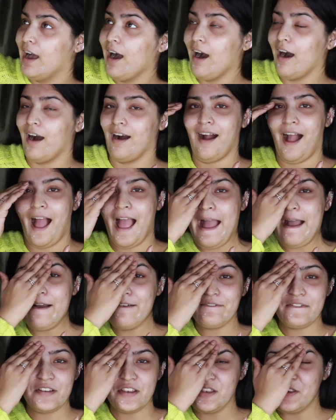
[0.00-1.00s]
I
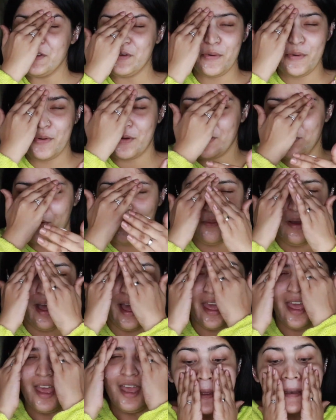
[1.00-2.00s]
have no clue why.